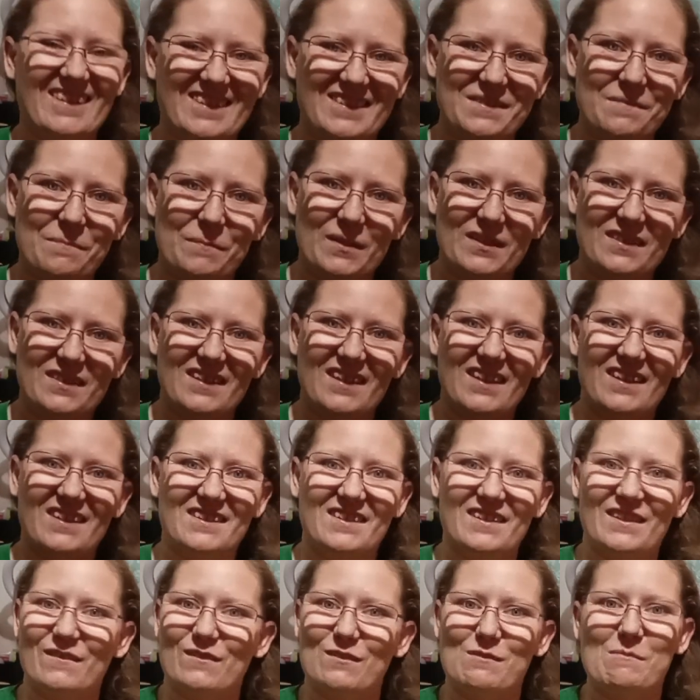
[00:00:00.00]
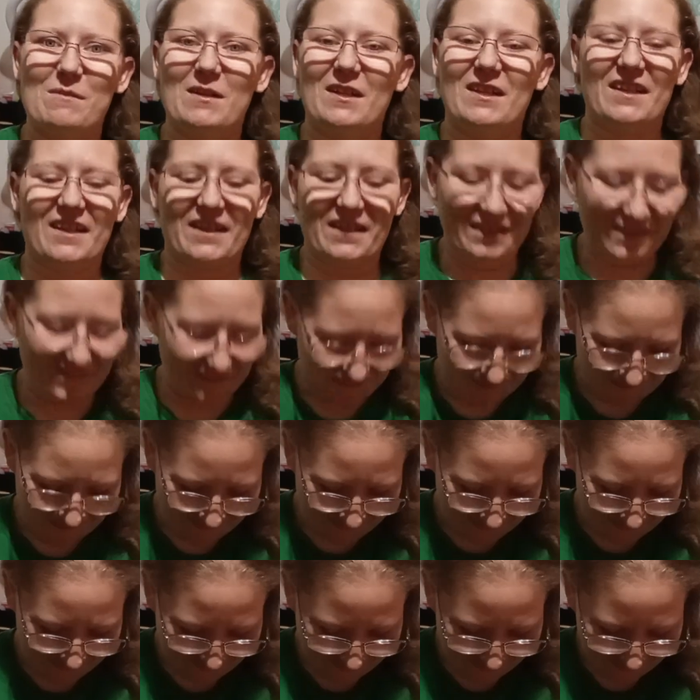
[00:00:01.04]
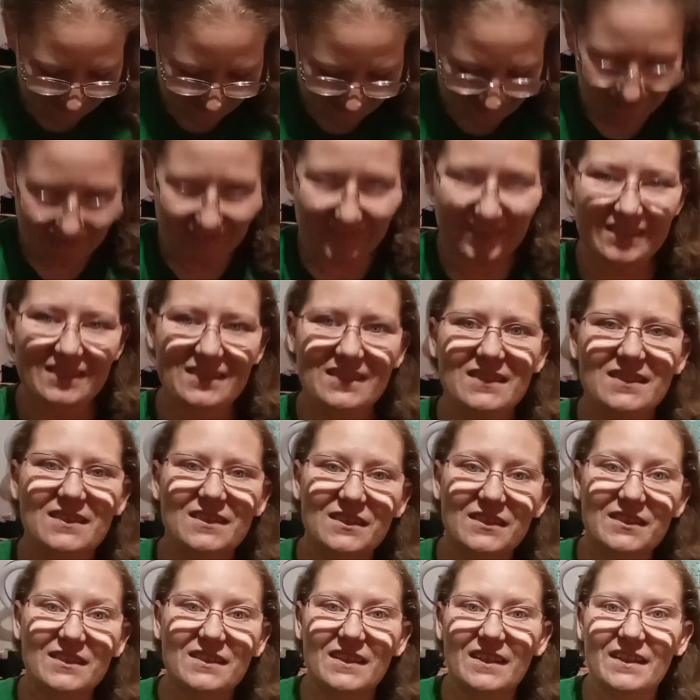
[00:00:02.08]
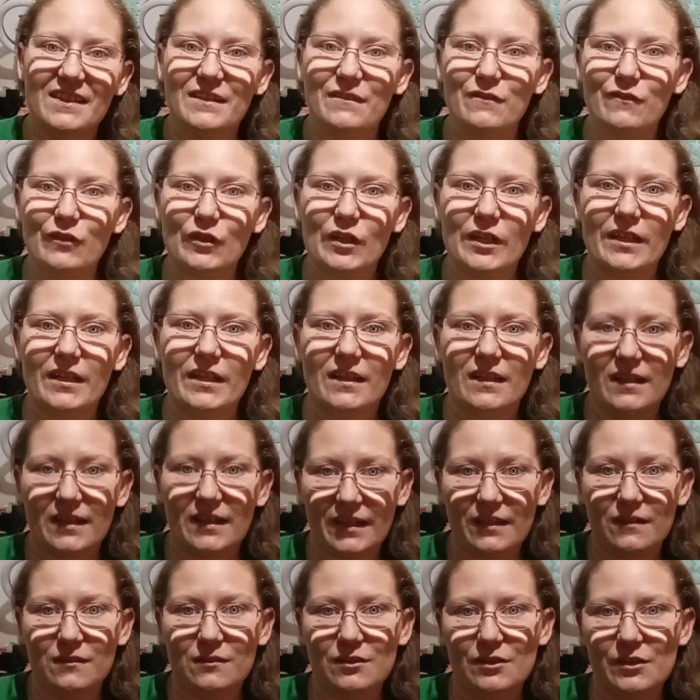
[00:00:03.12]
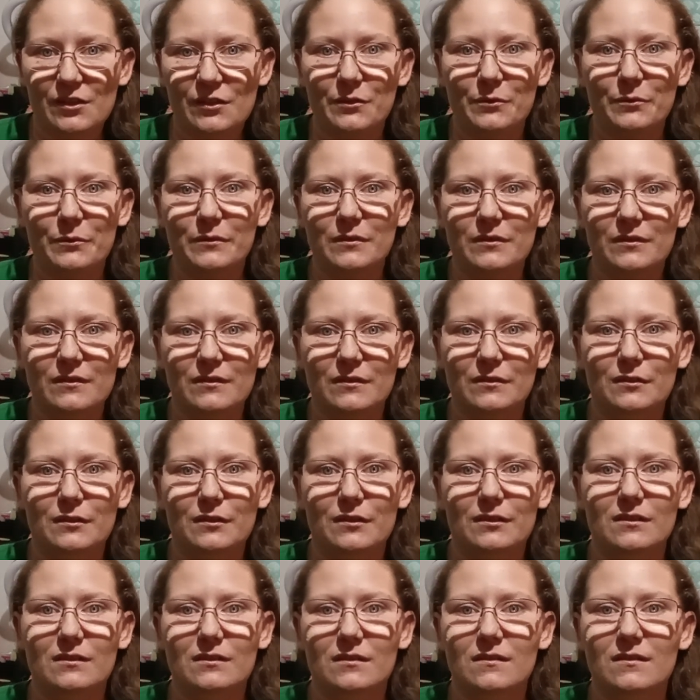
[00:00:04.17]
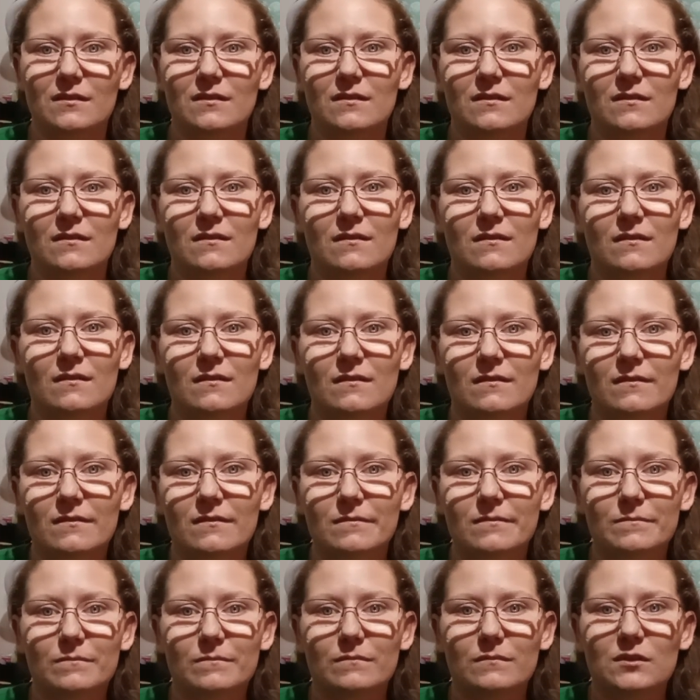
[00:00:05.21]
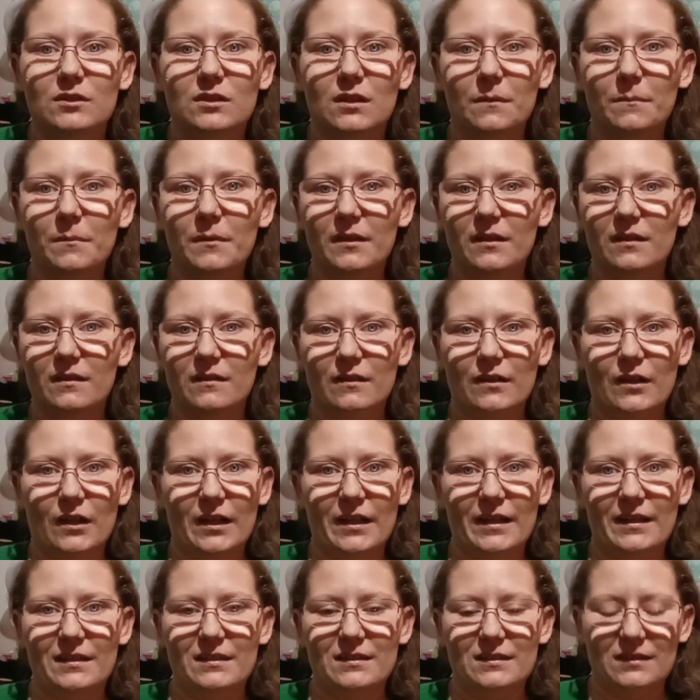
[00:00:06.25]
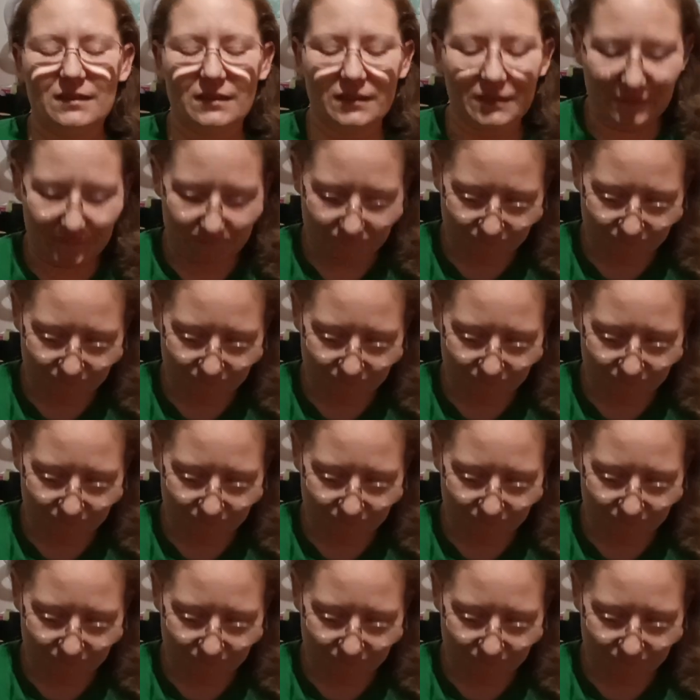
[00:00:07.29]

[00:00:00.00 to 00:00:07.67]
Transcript: Besides everybody. Because these look like freaking clown shoes or something crazy.